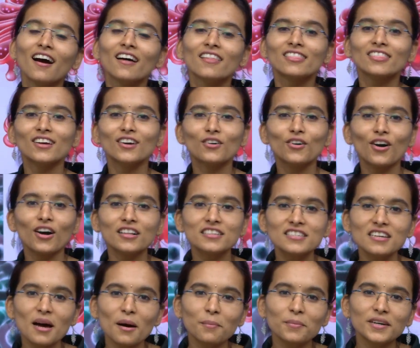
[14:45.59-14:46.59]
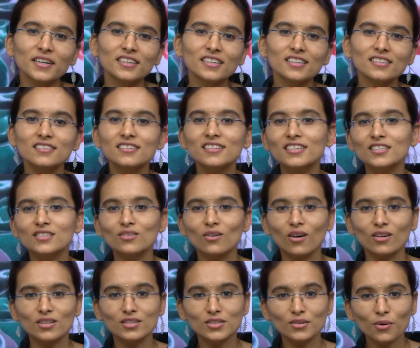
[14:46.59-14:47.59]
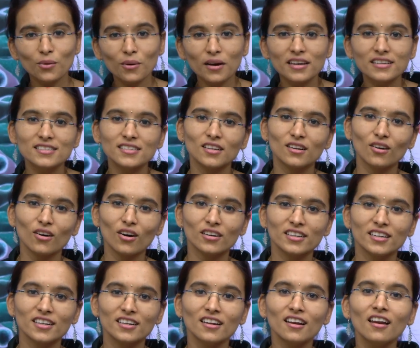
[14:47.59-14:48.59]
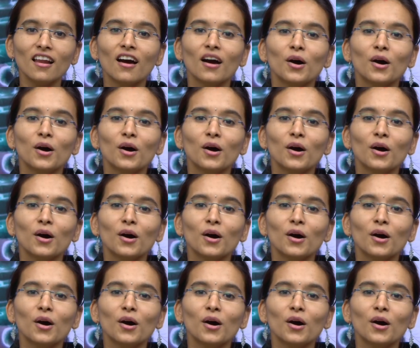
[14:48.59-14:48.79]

The Golgi apparatus is also a cell organelle